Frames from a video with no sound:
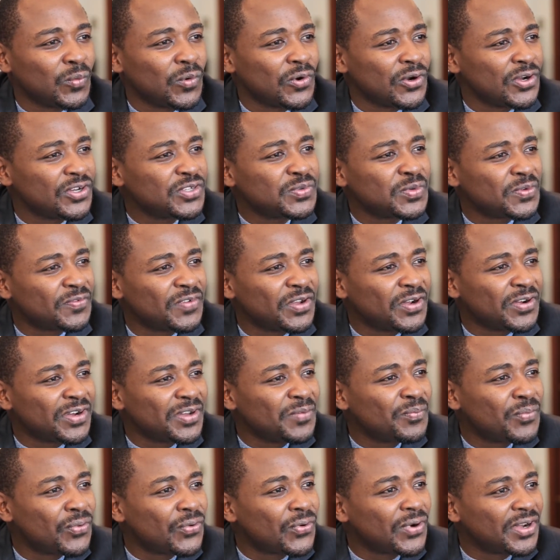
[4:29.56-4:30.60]
words were
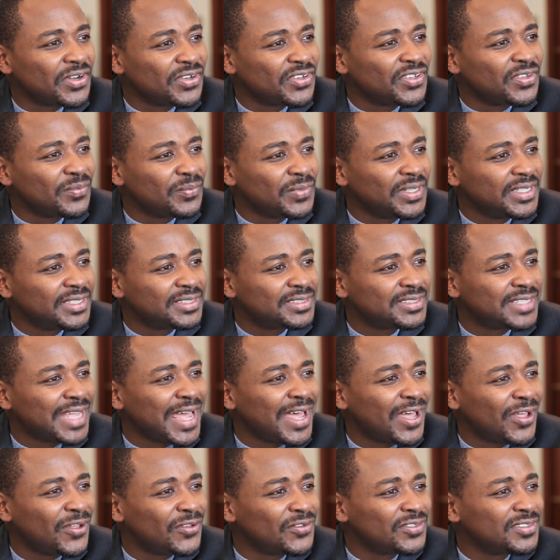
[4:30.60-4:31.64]
very important to me.
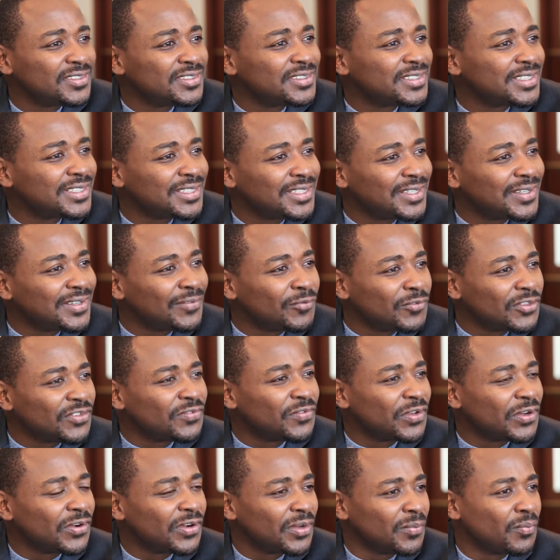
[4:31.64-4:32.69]
Sound
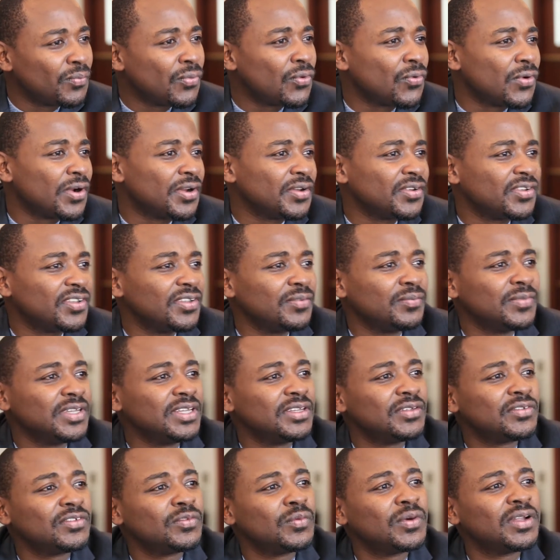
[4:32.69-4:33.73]
was very important to me.
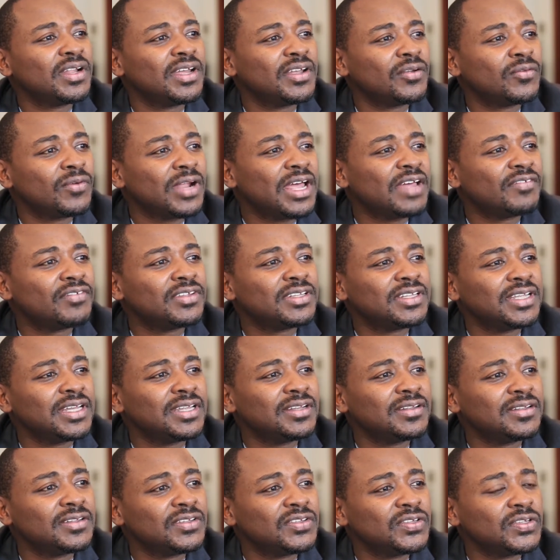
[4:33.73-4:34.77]
It's what I
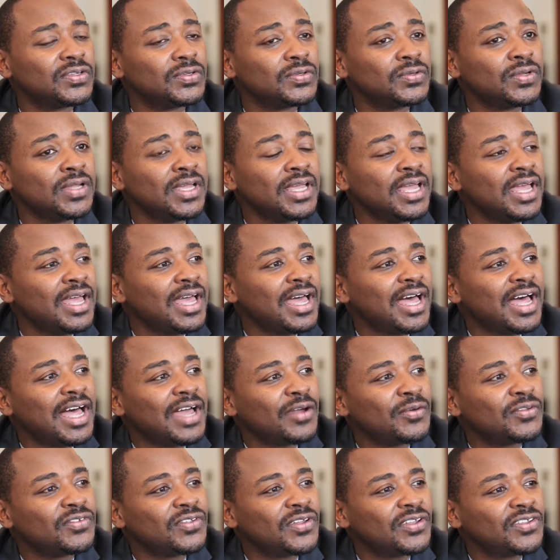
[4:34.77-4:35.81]
gravitated to.
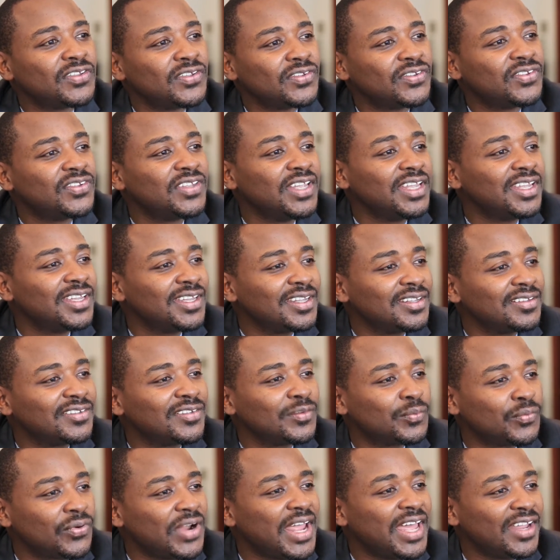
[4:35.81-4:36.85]
I was also singing
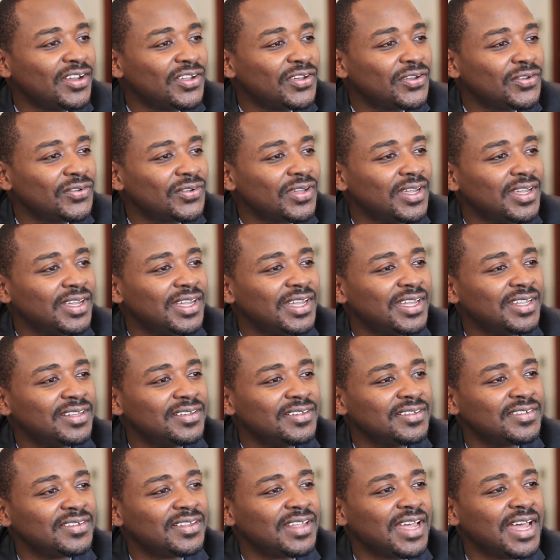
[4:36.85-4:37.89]
soprano. I had
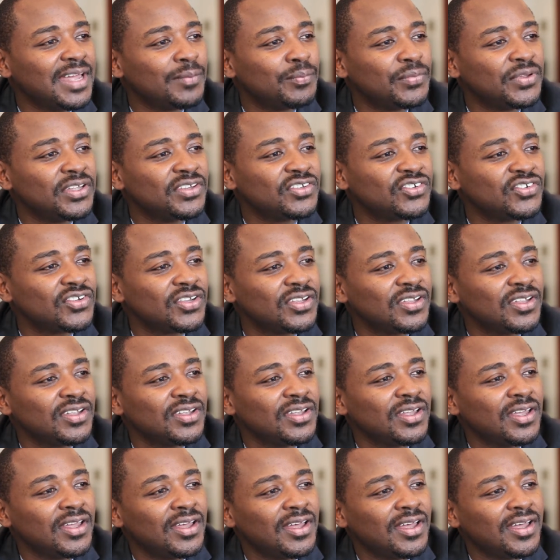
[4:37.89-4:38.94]
this high-pitched
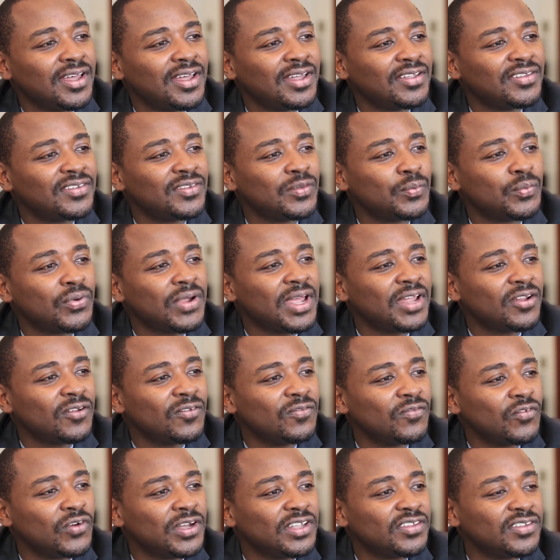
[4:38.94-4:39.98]
uh,
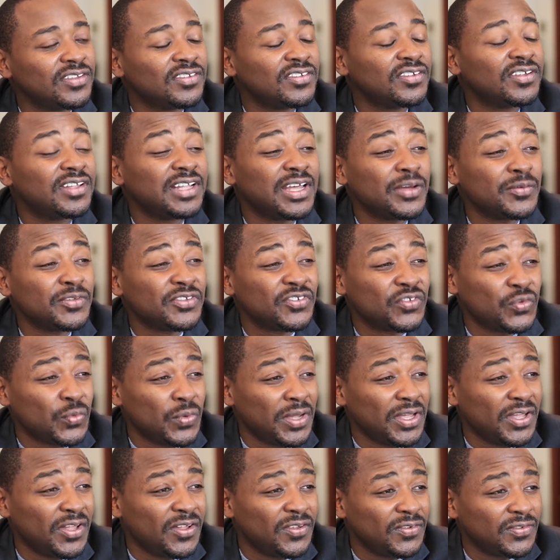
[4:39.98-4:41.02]
soprano voice until I was
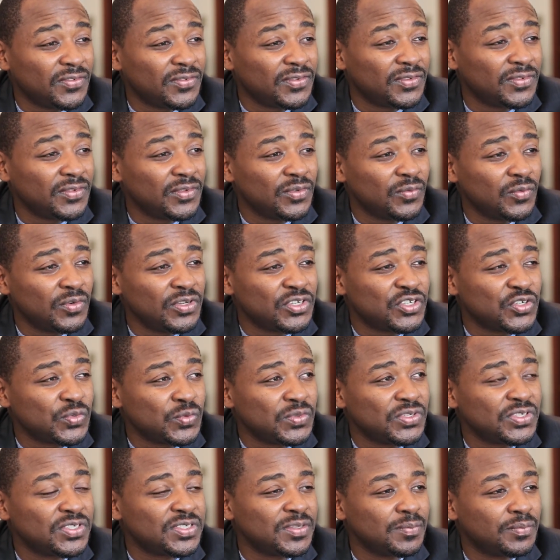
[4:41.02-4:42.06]
12, which
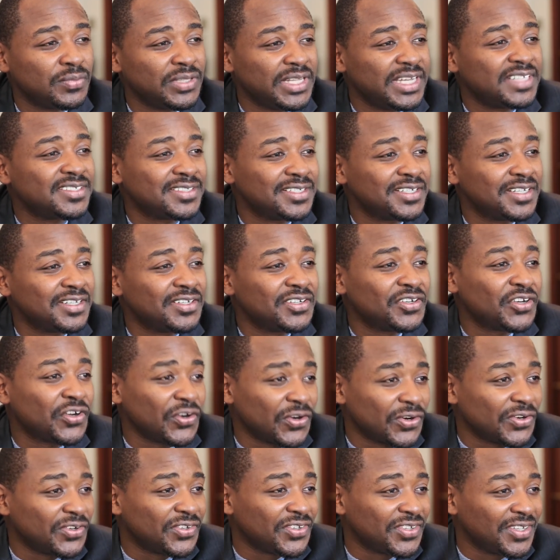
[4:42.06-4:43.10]
was a blessing and a
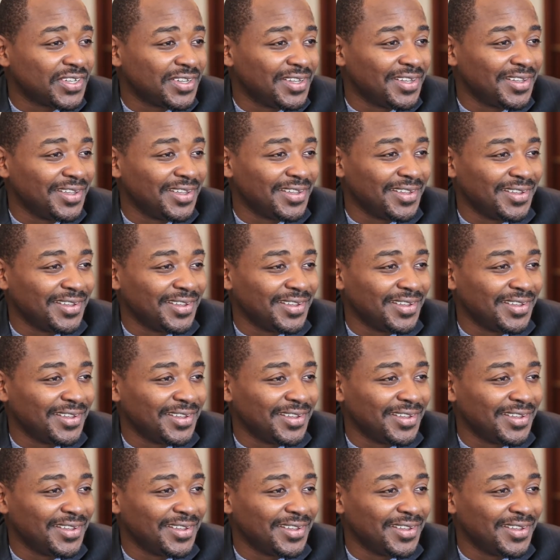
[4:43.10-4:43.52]
curse,